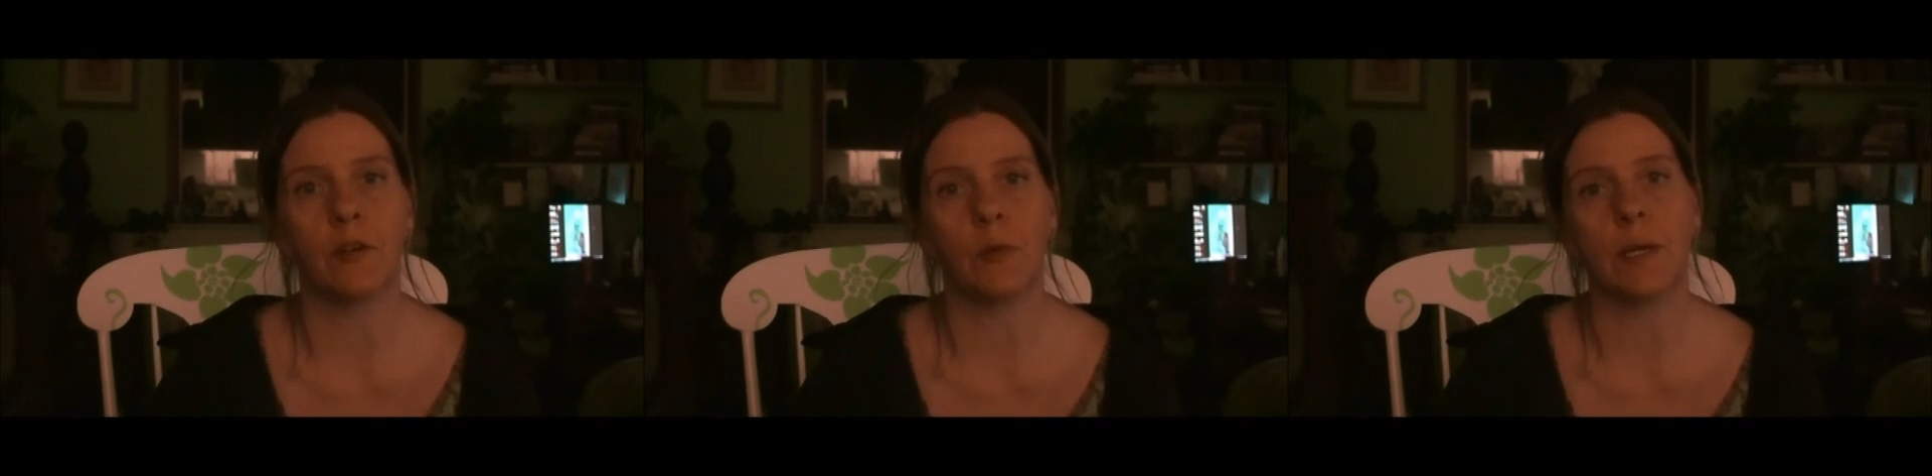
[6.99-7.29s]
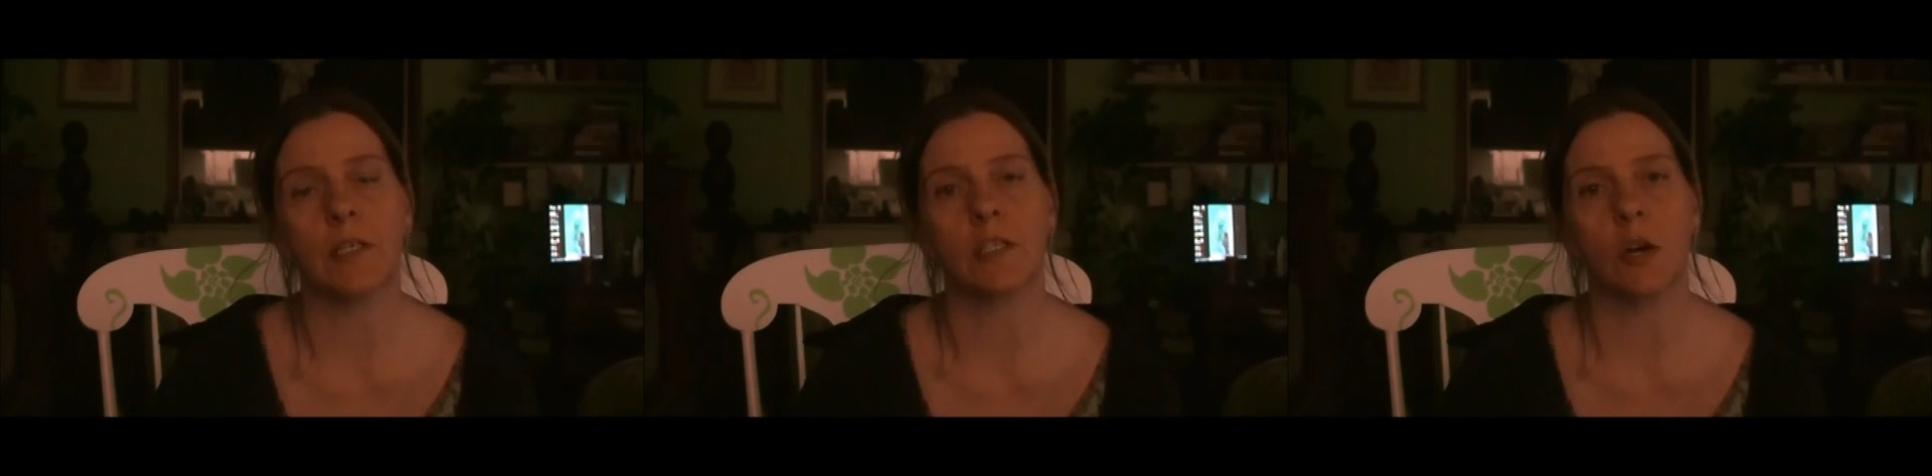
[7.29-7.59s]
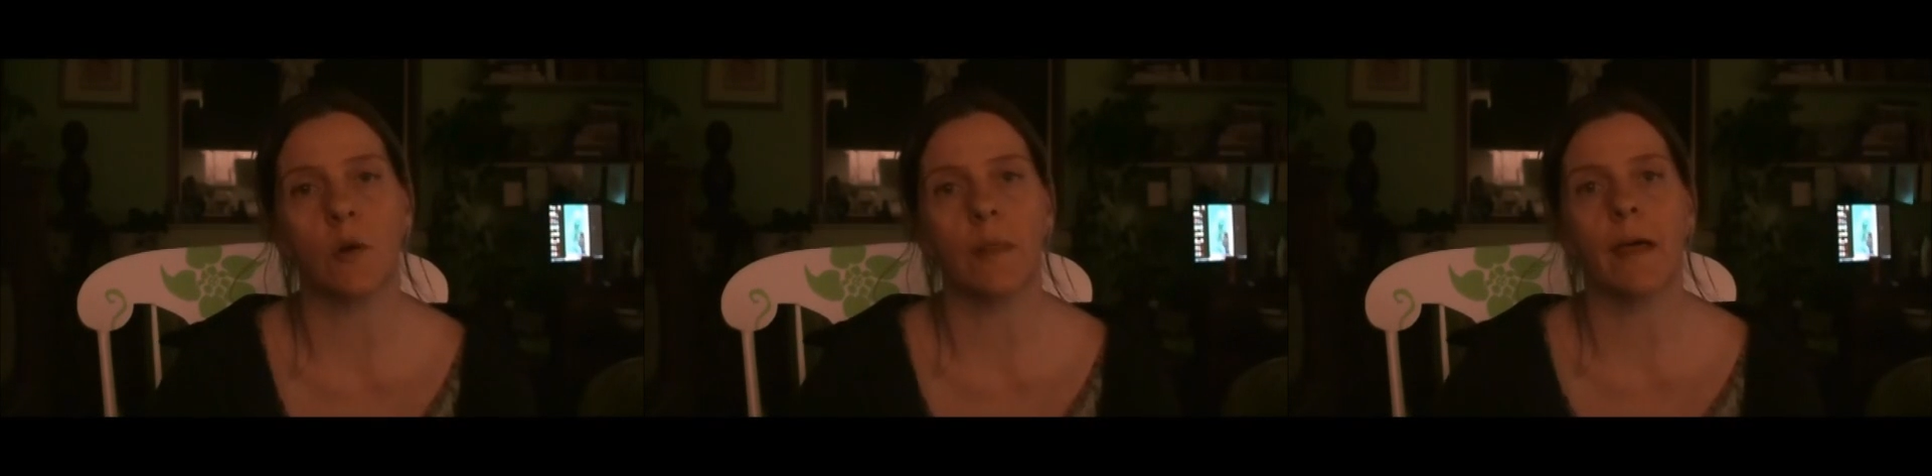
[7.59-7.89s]
doing a
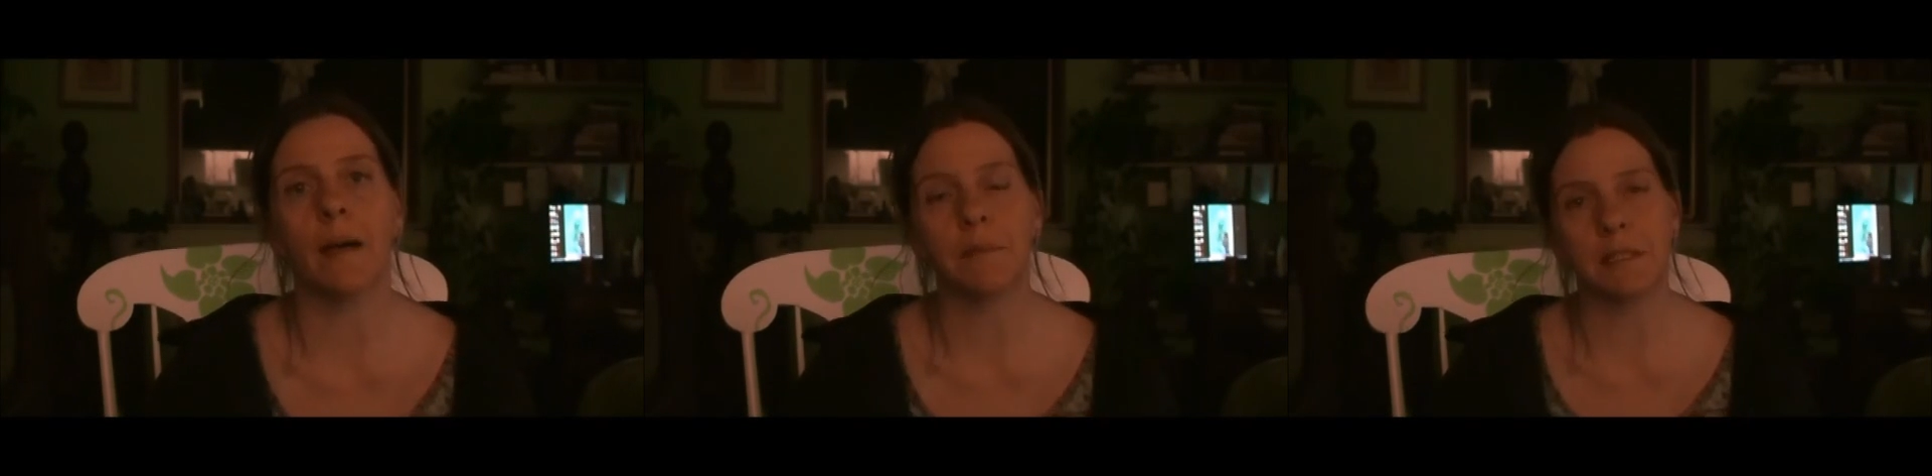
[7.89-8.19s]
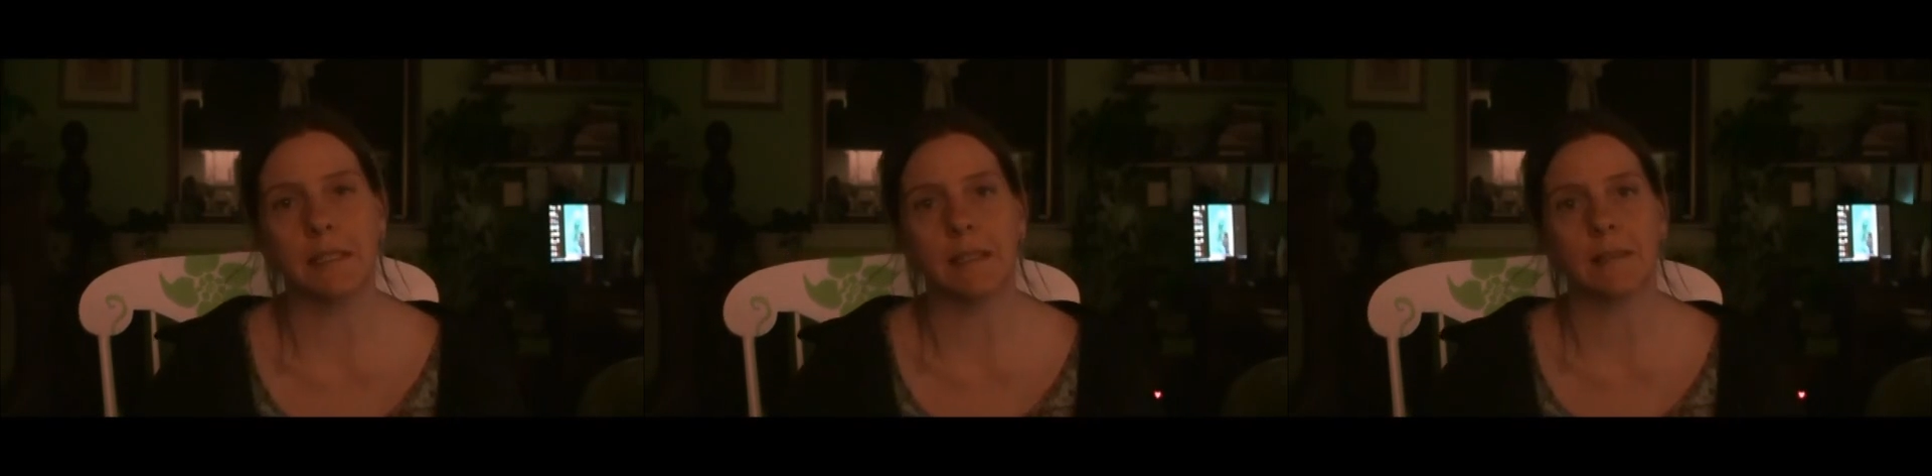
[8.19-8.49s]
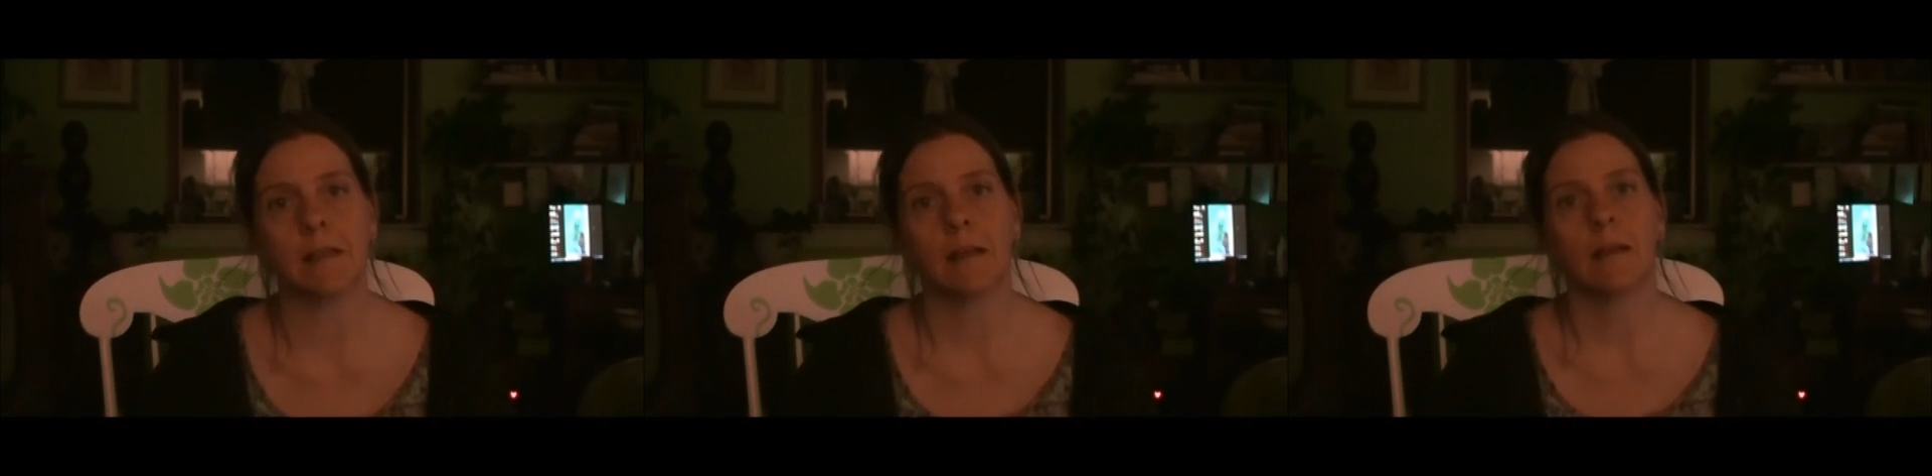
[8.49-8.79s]
show on Lyme disease.